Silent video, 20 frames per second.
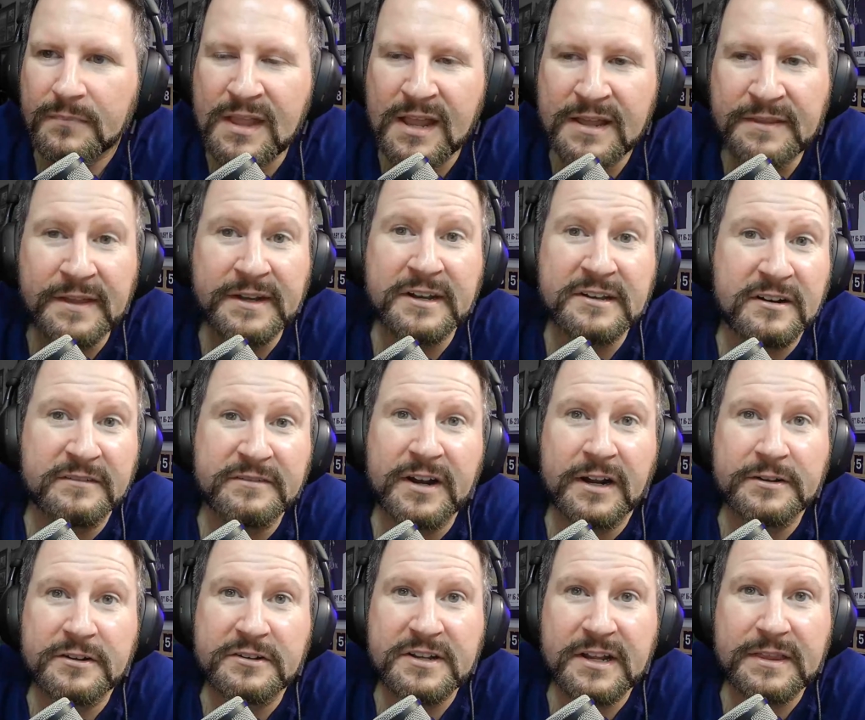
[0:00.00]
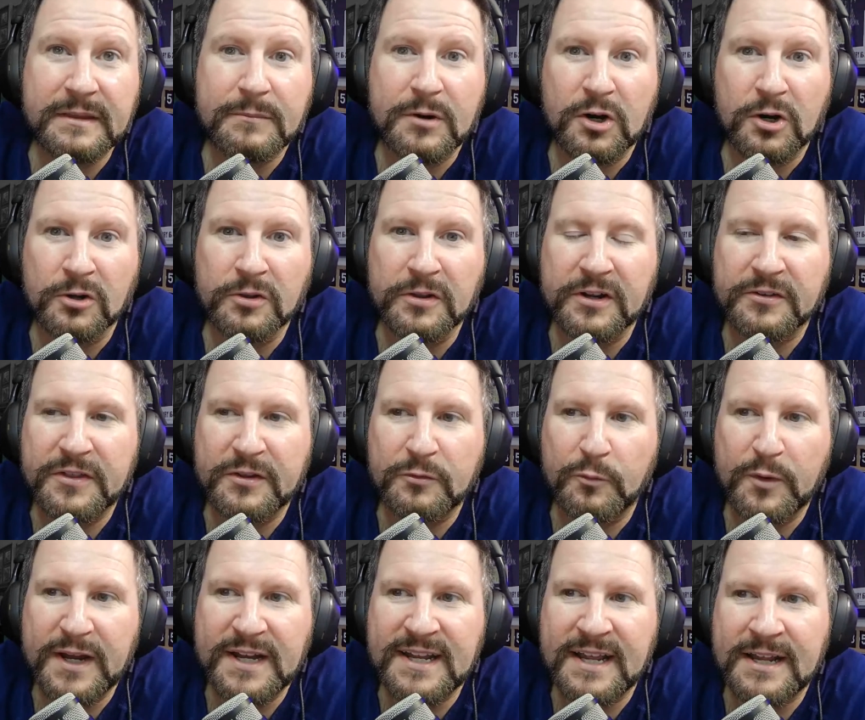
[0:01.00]
they deserve to understand them earlier than
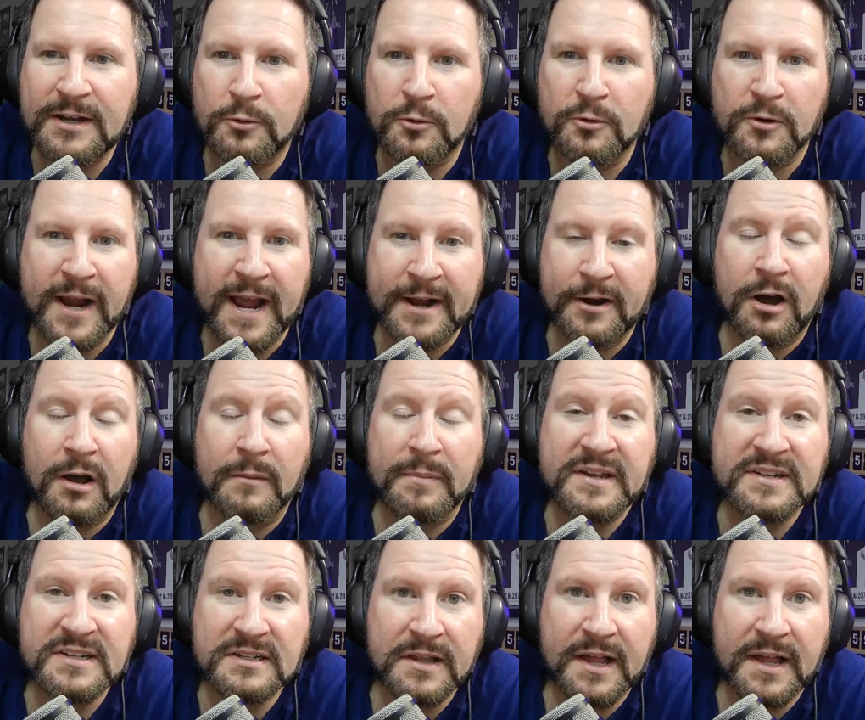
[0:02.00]
we did, or at all, because a